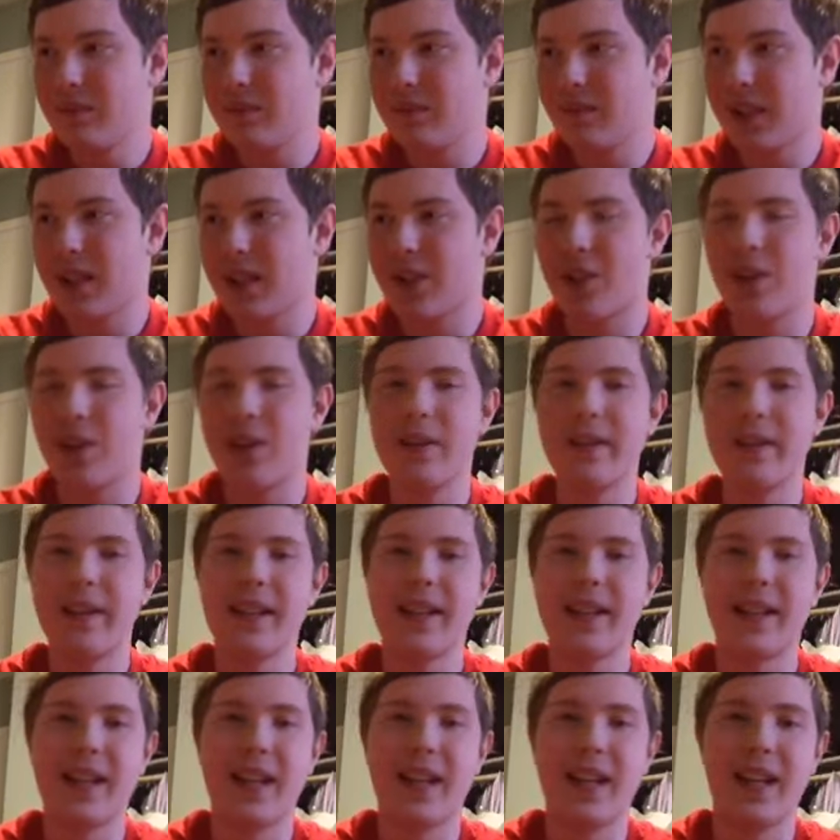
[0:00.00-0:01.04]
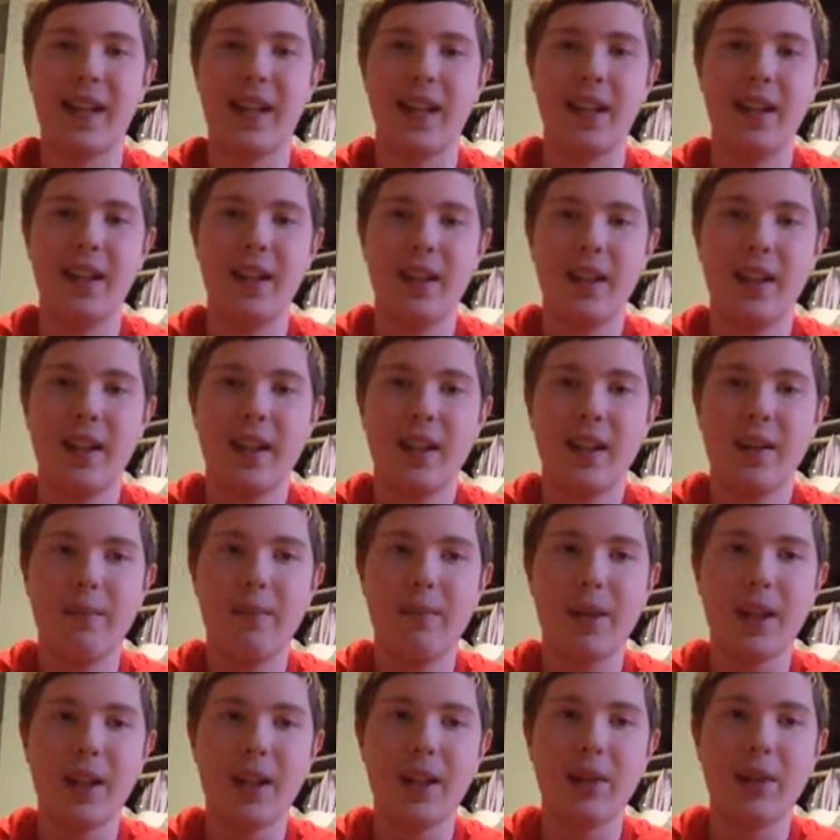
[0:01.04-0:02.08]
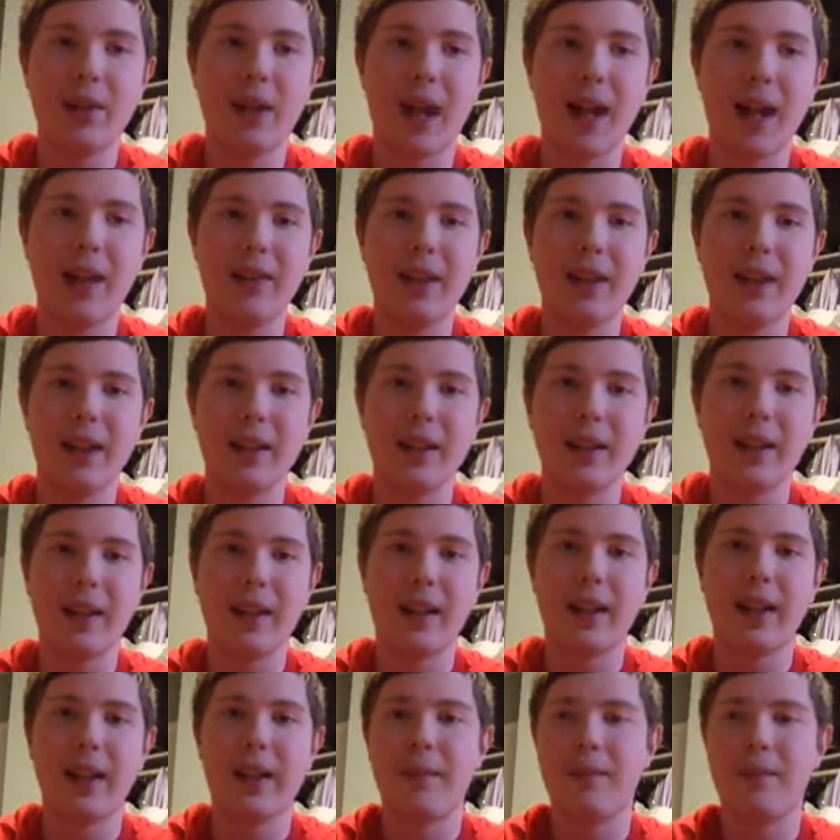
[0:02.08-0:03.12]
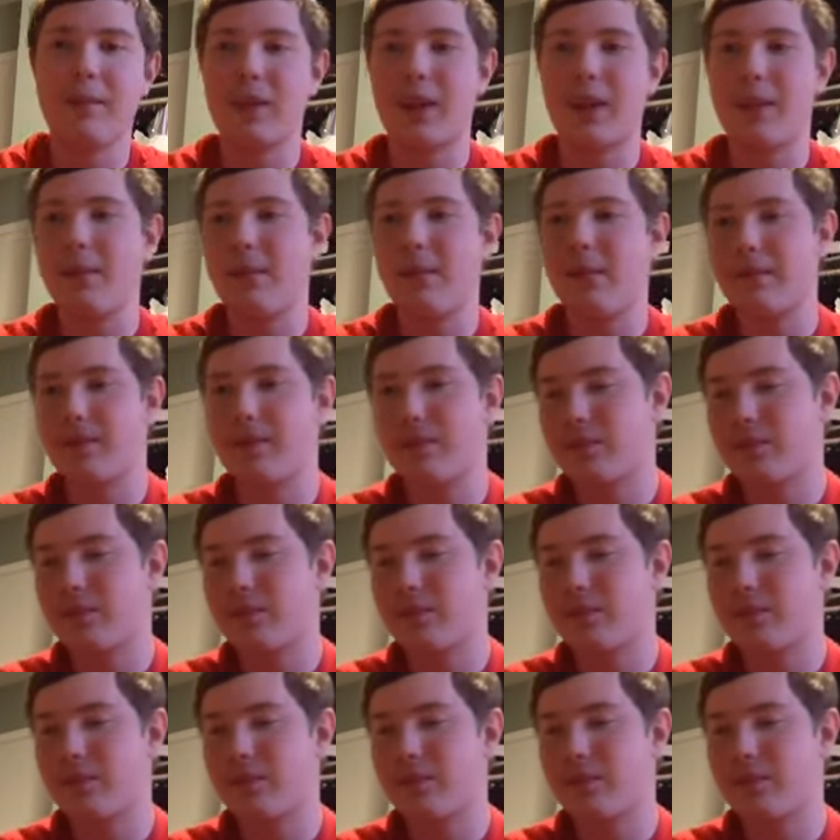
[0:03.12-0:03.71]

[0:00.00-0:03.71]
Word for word: it's hard to say but you know kind of like like i'm, um, I'm um,